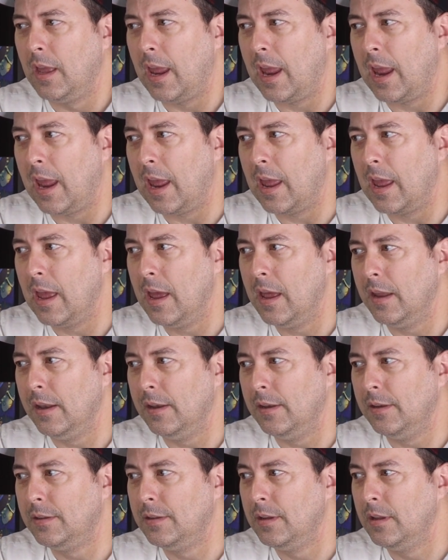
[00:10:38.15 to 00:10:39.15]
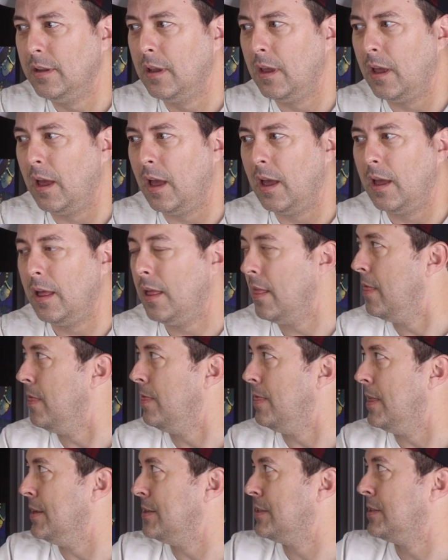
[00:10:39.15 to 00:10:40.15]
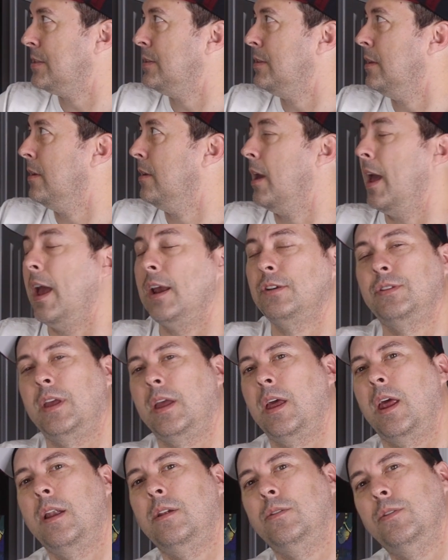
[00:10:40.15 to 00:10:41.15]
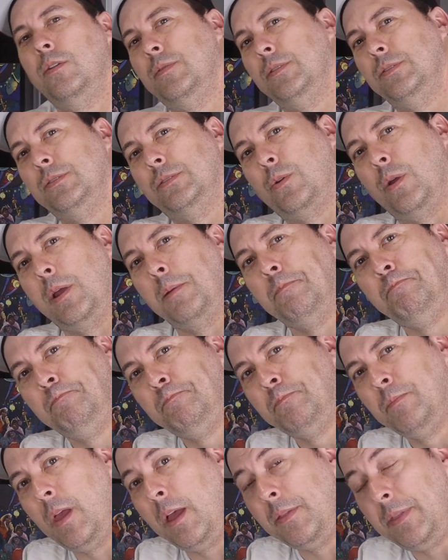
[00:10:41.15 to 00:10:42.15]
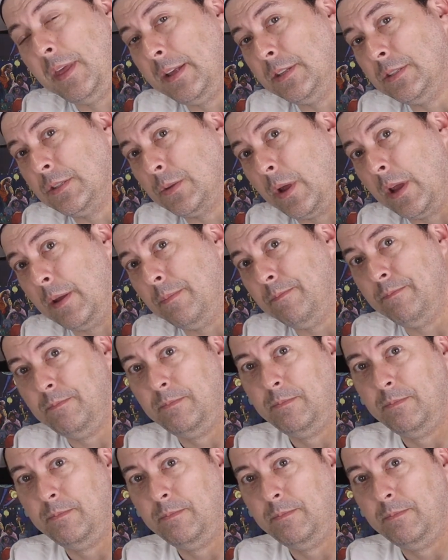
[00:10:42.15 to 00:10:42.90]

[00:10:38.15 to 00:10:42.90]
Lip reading: And this, actually, I don't know if this is great. I think it's great.